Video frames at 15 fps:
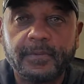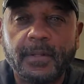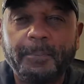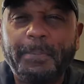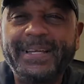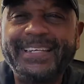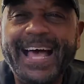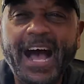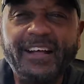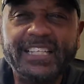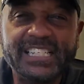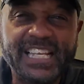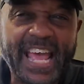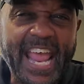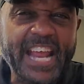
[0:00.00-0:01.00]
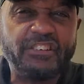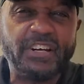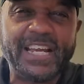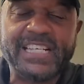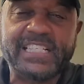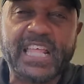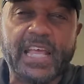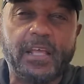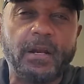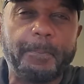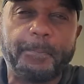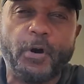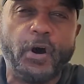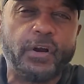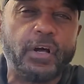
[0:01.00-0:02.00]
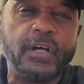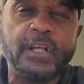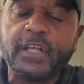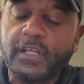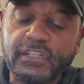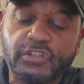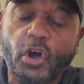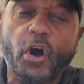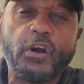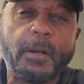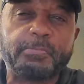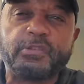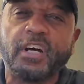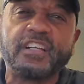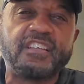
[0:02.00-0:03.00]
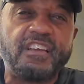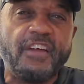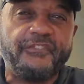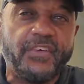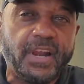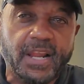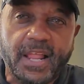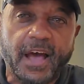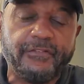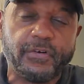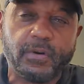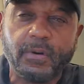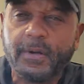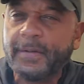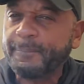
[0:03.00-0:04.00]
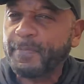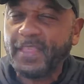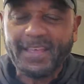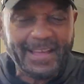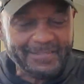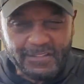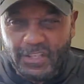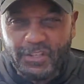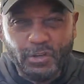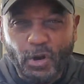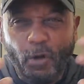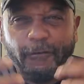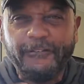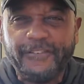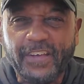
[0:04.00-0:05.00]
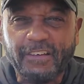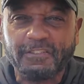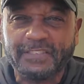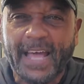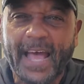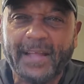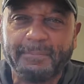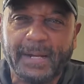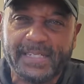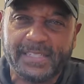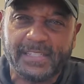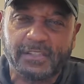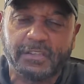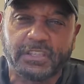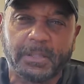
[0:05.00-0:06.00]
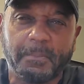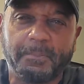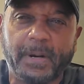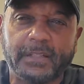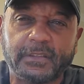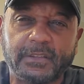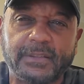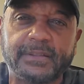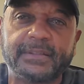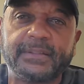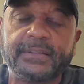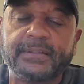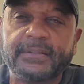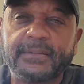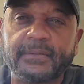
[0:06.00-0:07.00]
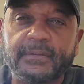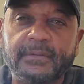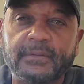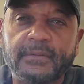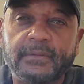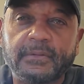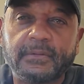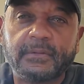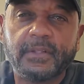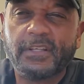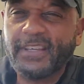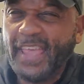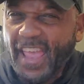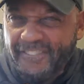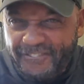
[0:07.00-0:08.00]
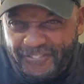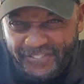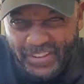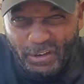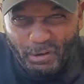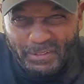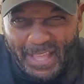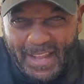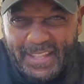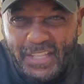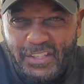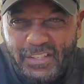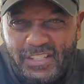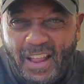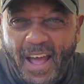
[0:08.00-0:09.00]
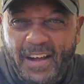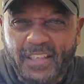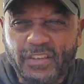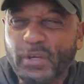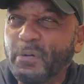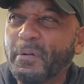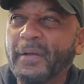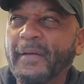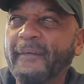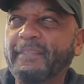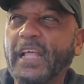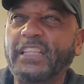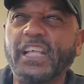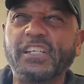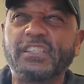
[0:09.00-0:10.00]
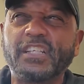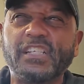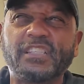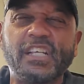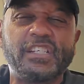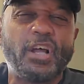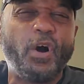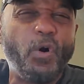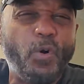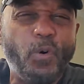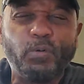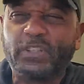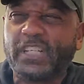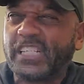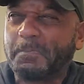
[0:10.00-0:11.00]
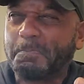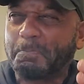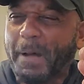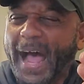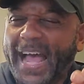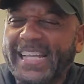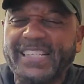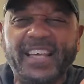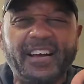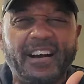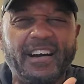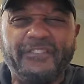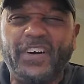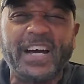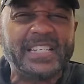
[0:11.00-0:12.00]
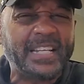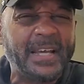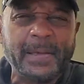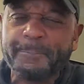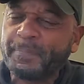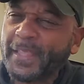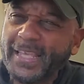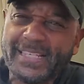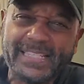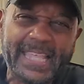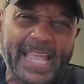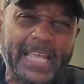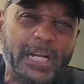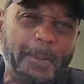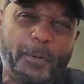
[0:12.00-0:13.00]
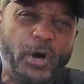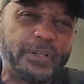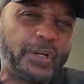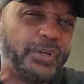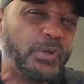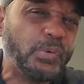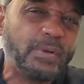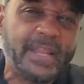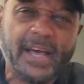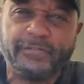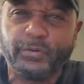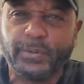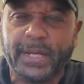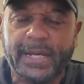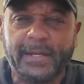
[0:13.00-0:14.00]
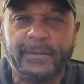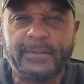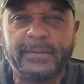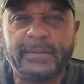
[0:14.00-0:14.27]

But now this hatred has taken it's gone up to a different level. You don't feel that, my sisters and brothers? You can't feel that inside of you? That this whole despising of us is taken up on a new level now?